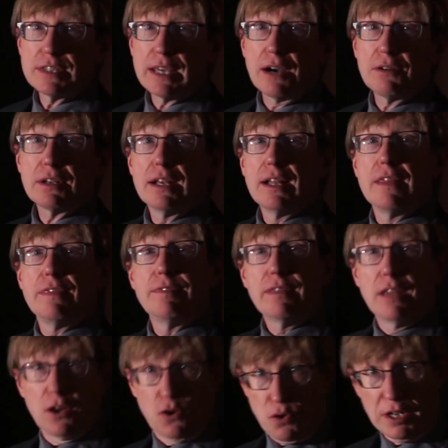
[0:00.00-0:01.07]
out,
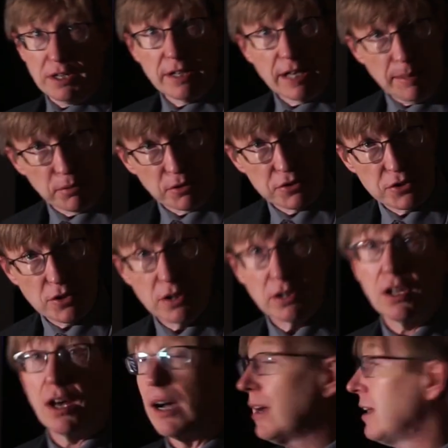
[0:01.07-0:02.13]
according to Kepler's third
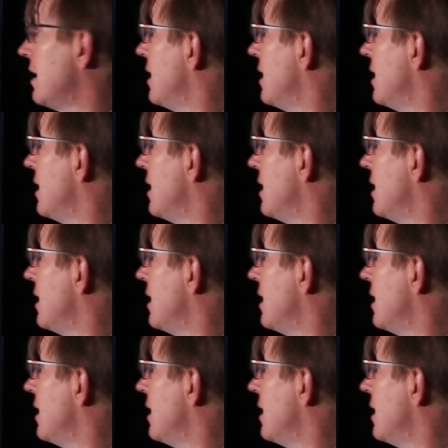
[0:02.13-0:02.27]
law,